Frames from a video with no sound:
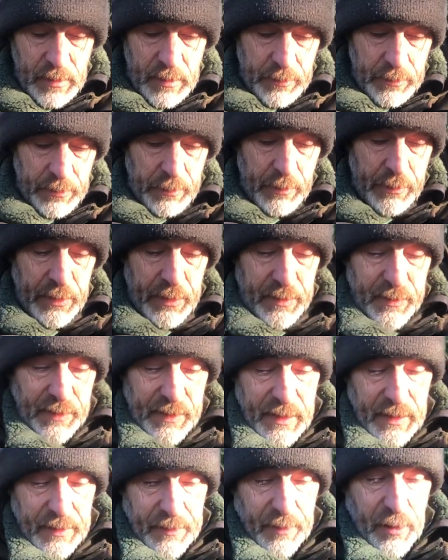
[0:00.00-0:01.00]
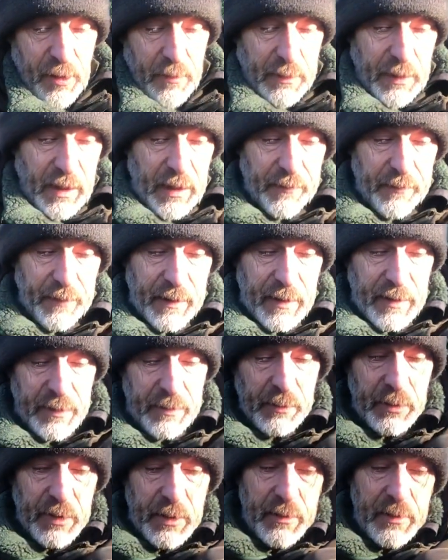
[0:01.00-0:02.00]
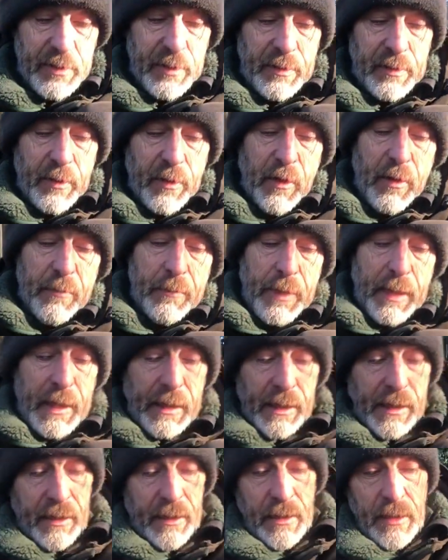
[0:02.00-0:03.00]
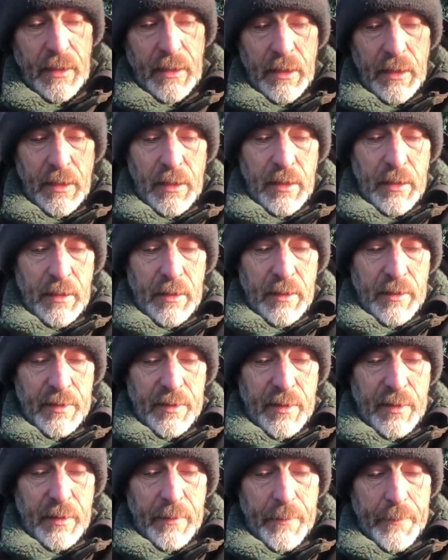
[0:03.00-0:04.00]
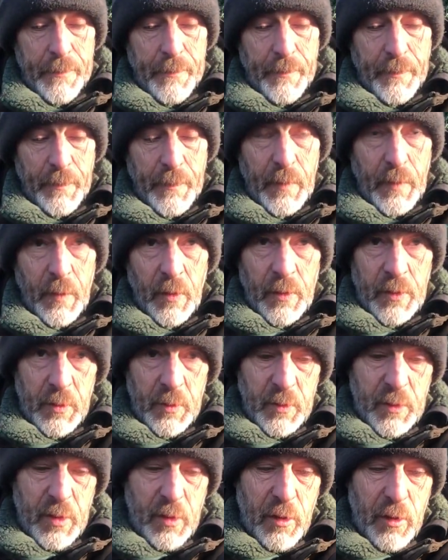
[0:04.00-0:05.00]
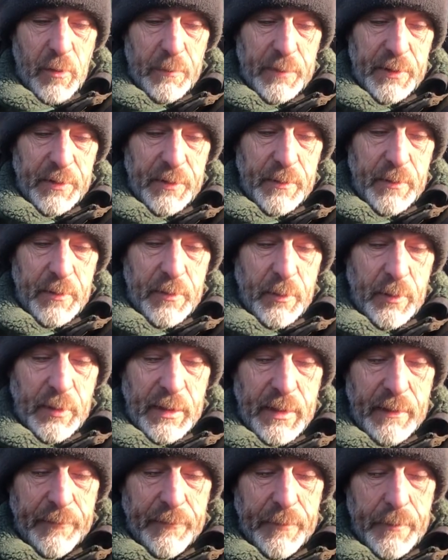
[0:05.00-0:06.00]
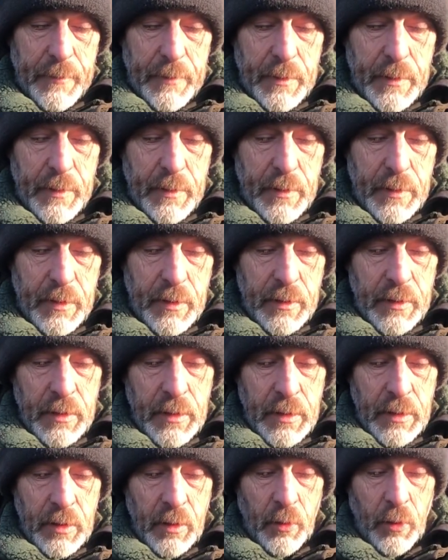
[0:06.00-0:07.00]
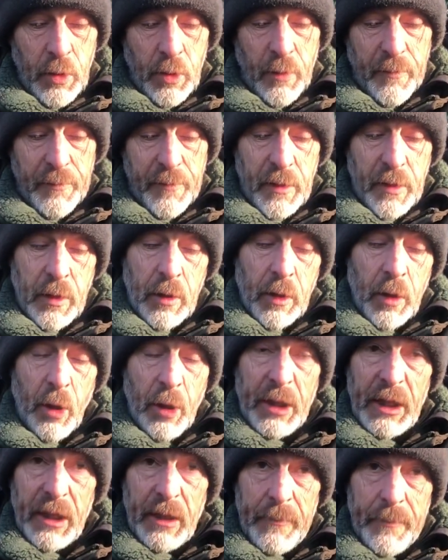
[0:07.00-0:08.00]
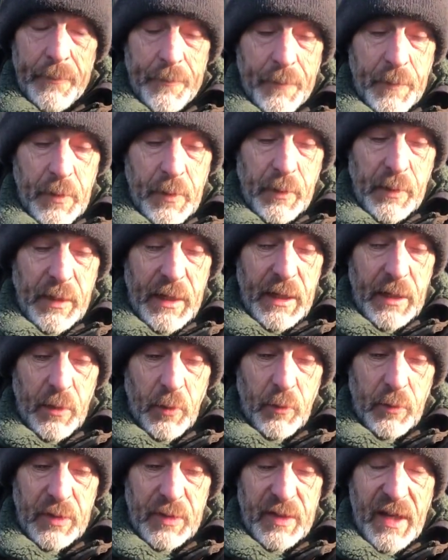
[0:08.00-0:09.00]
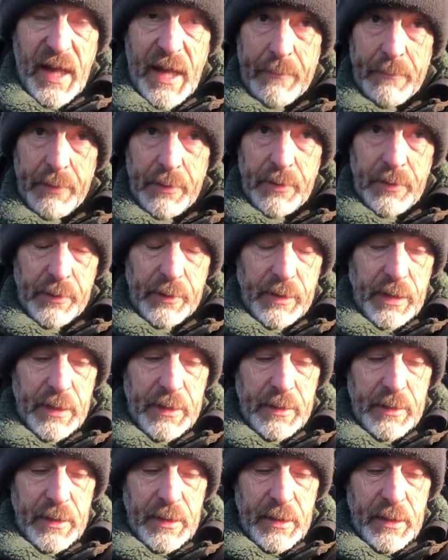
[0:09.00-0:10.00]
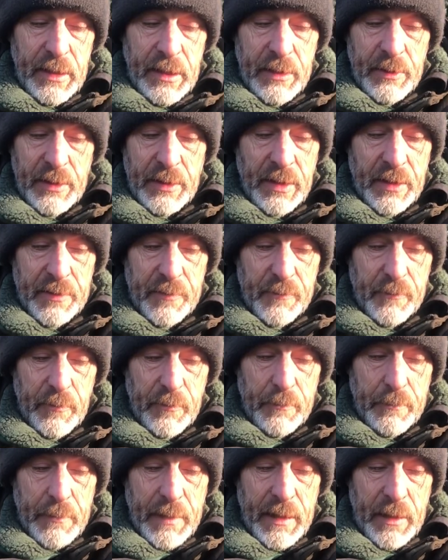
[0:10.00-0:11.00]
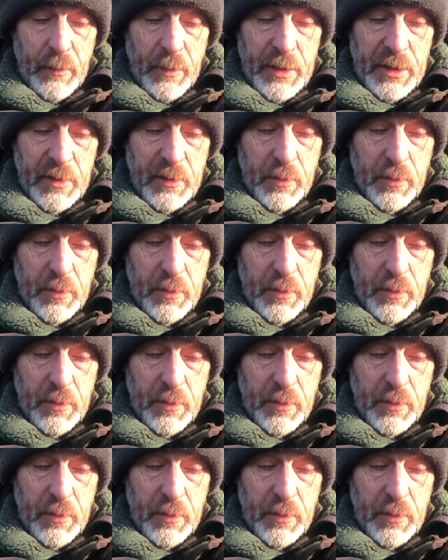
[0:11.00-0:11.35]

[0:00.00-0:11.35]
we don't need to get the tarp out for this, we use the tarp bag. So on your tarps you're going to have quite often an eyelet, okay, or a tab, okay, it doesn't matter what